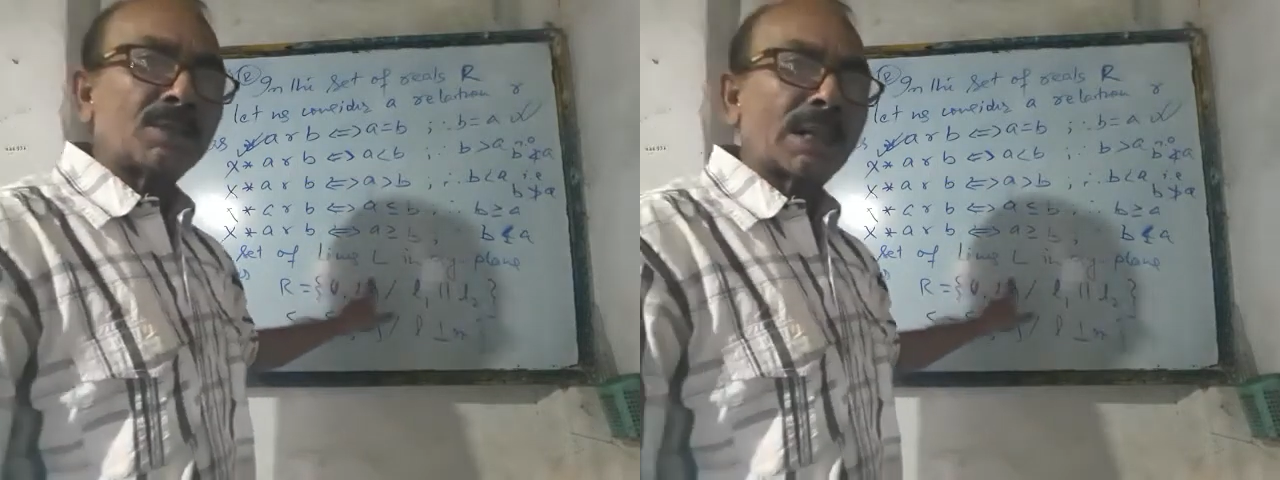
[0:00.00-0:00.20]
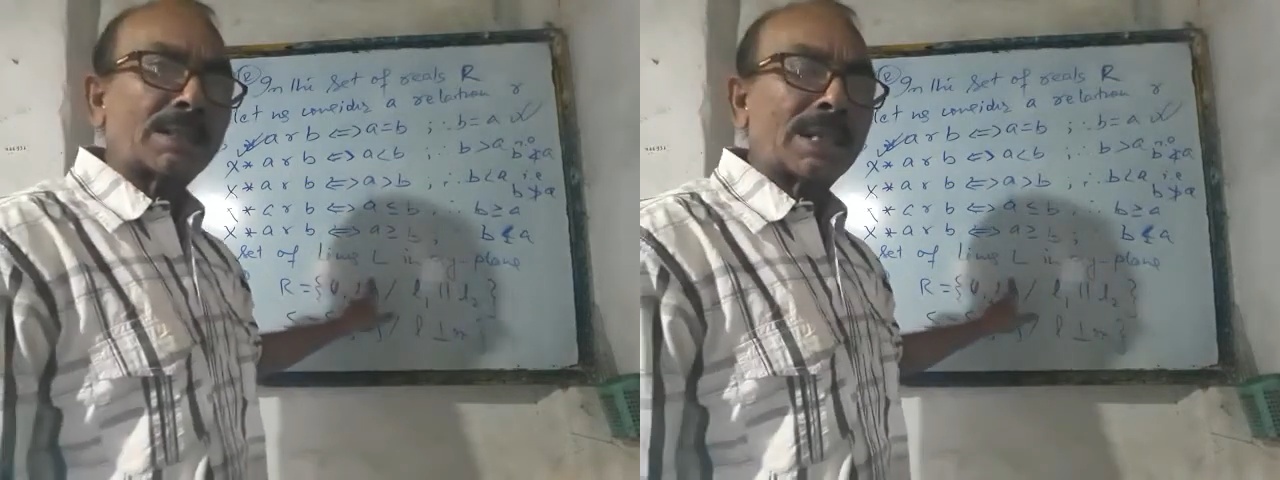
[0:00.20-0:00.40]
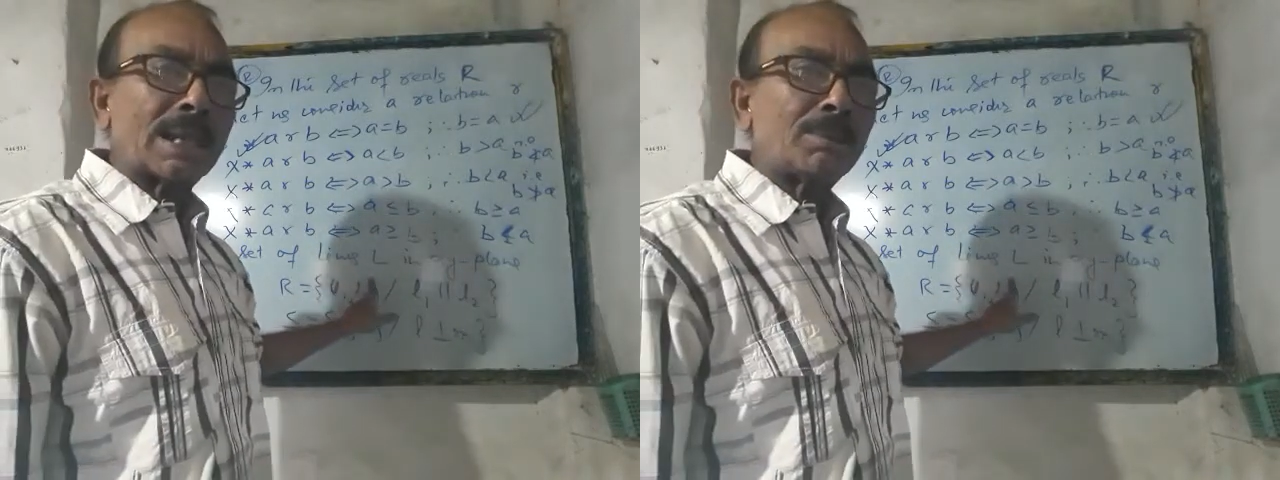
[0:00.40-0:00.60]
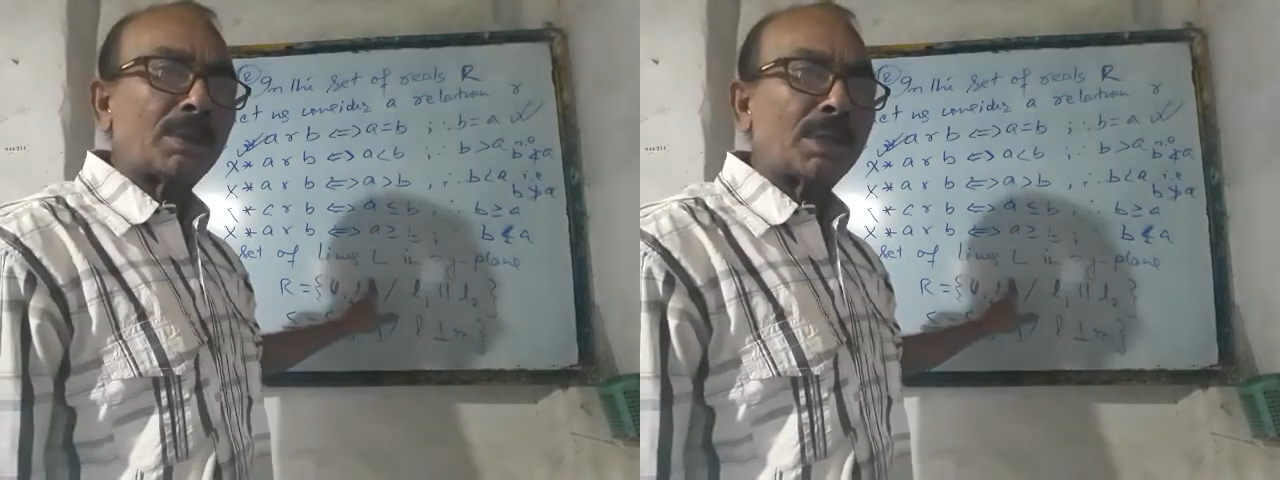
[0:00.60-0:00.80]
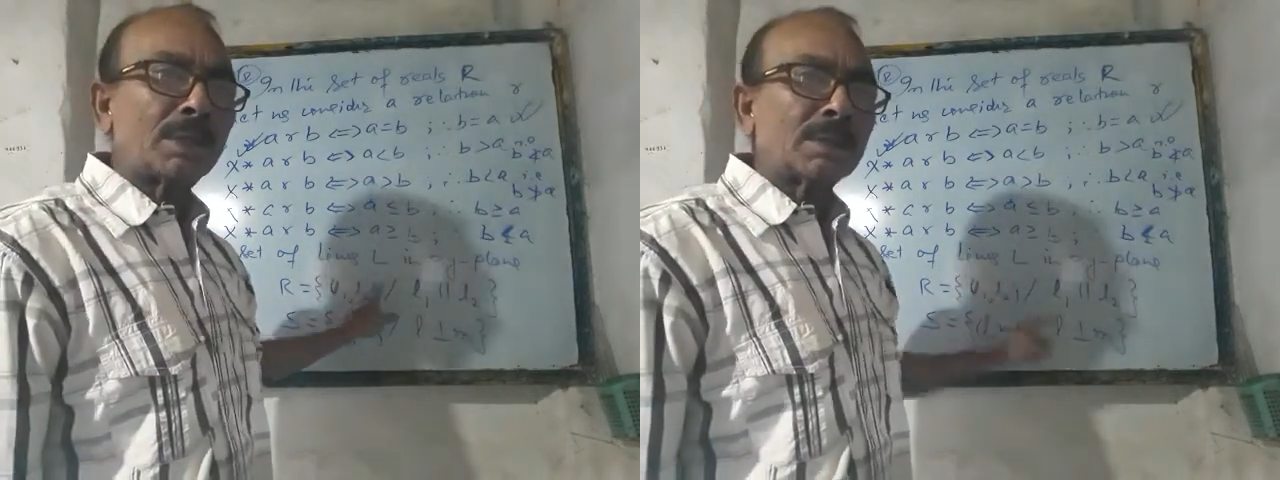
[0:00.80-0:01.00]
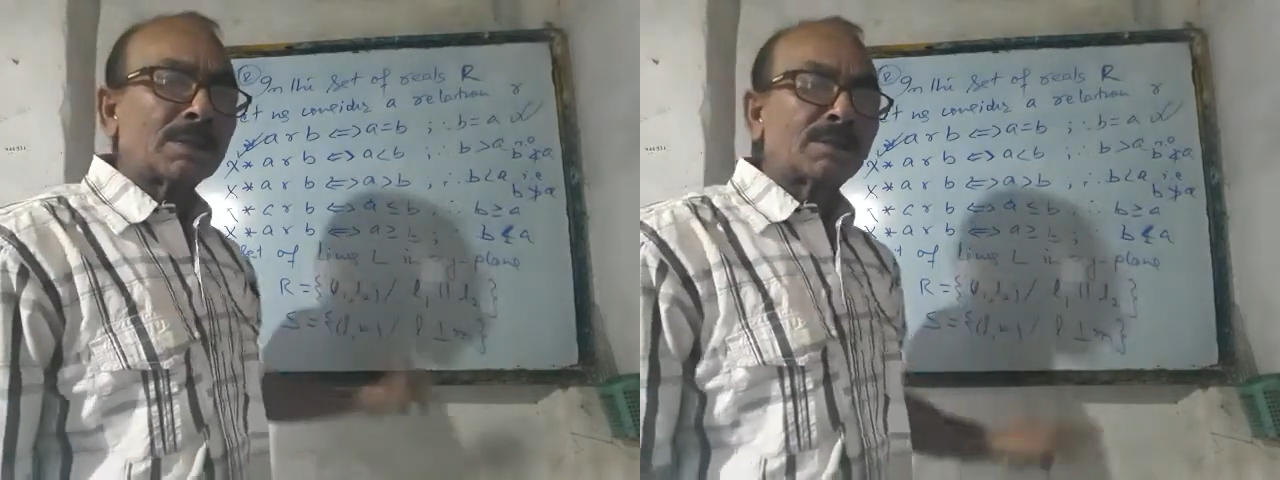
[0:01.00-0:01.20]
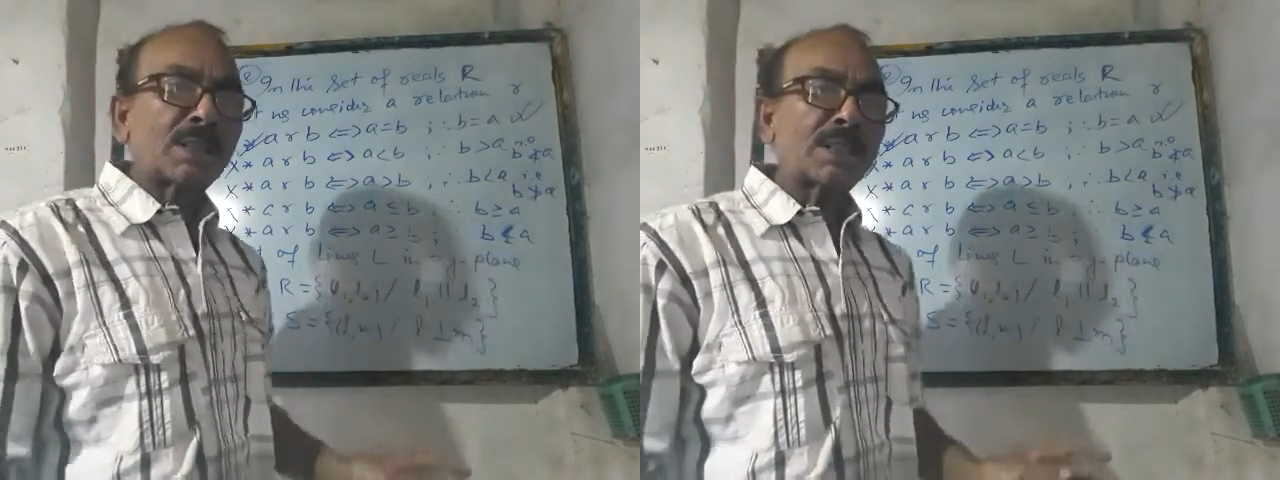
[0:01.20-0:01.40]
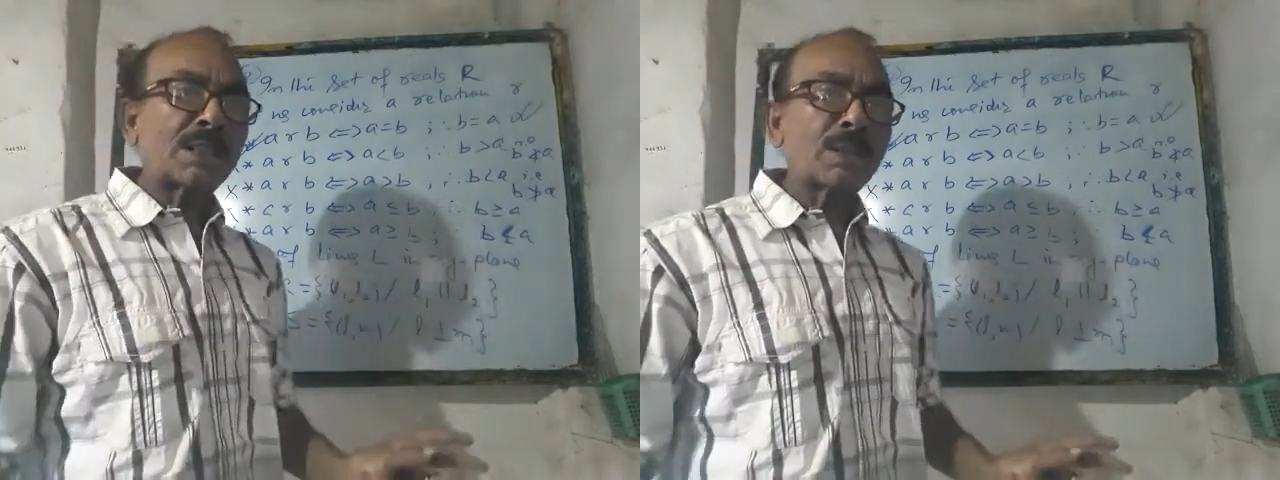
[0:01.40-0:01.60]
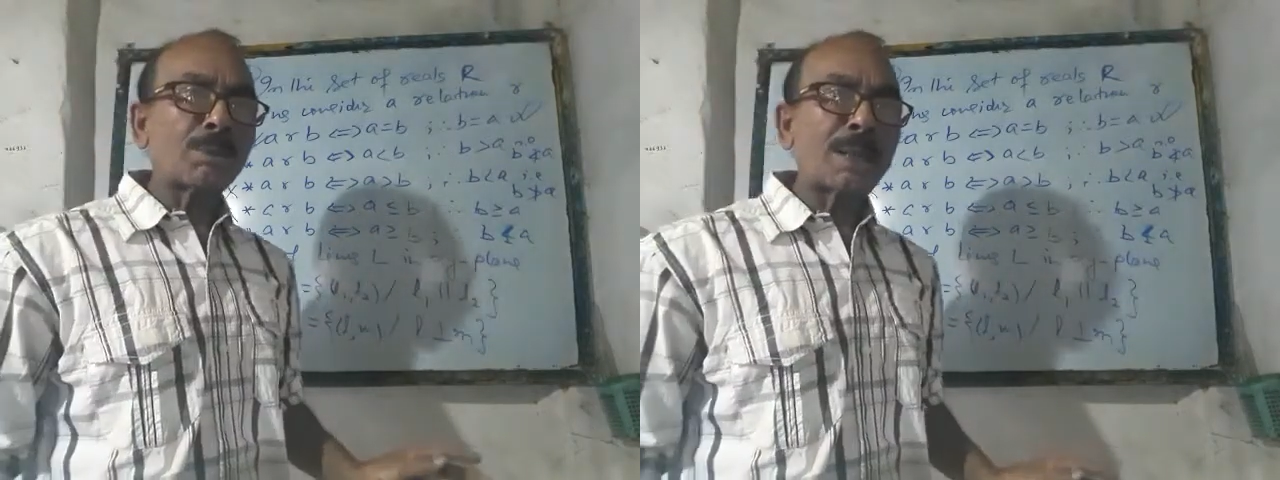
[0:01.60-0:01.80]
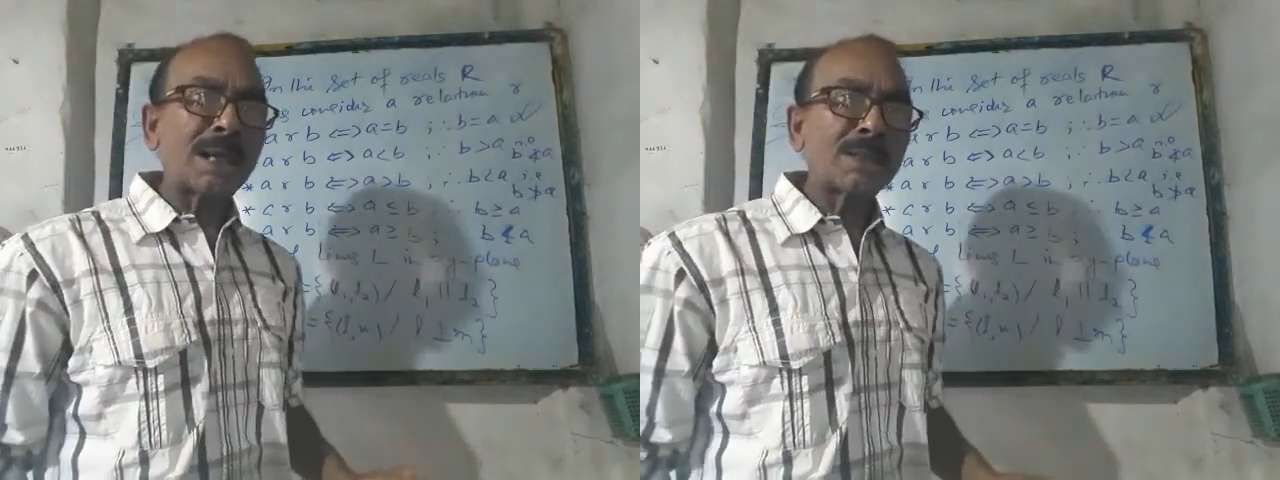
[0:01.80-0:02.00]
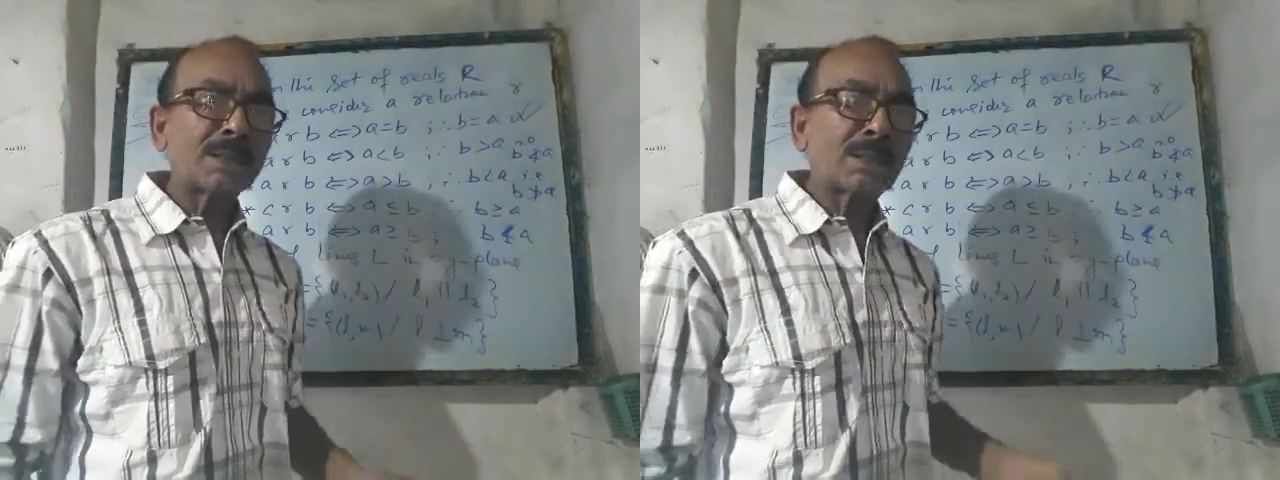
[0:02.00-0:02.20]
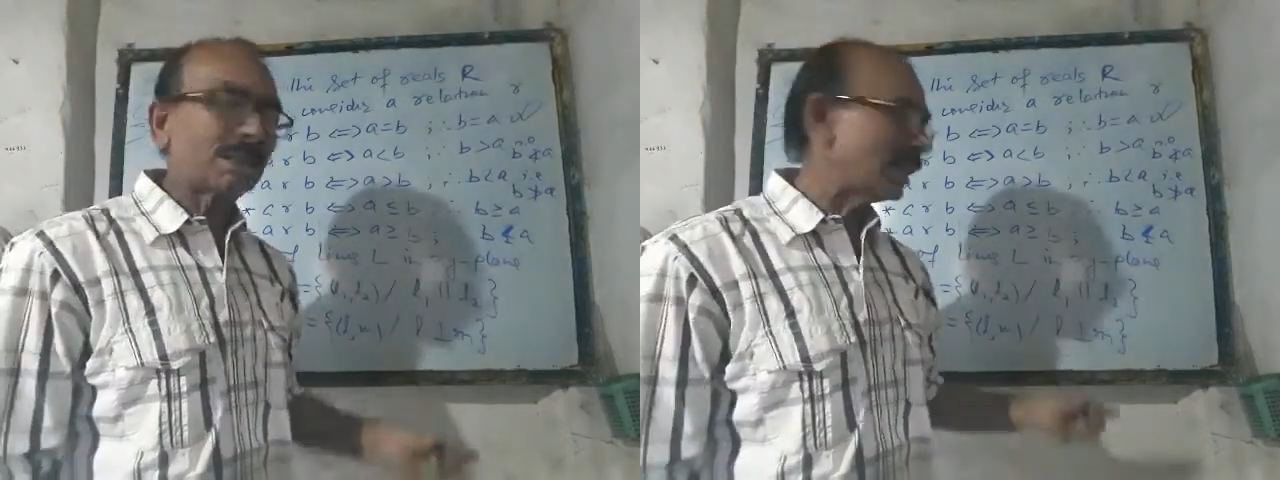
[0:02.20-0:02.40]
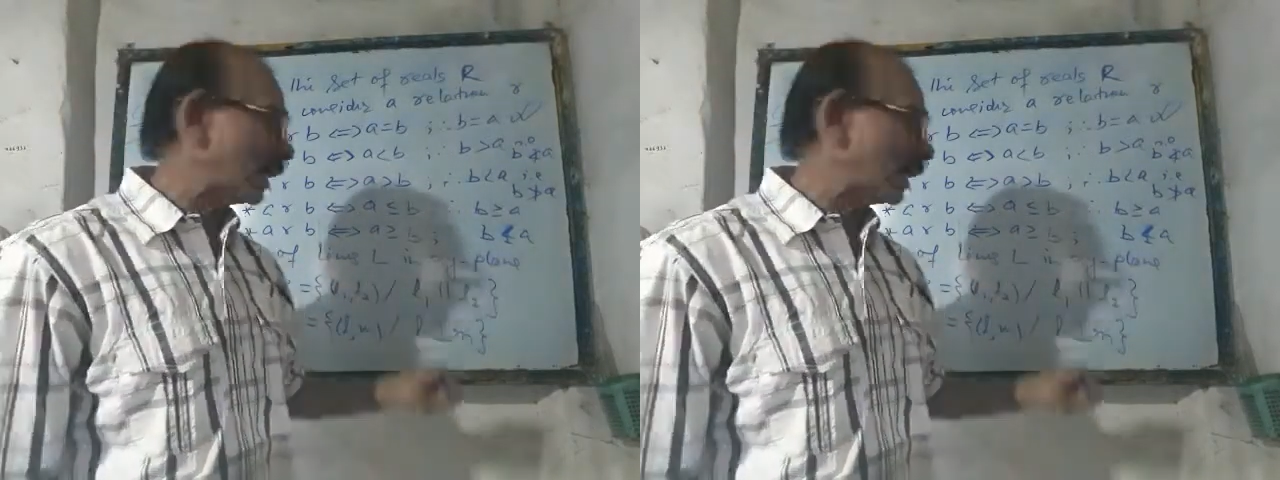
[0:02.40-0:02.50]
that L being the set of lines in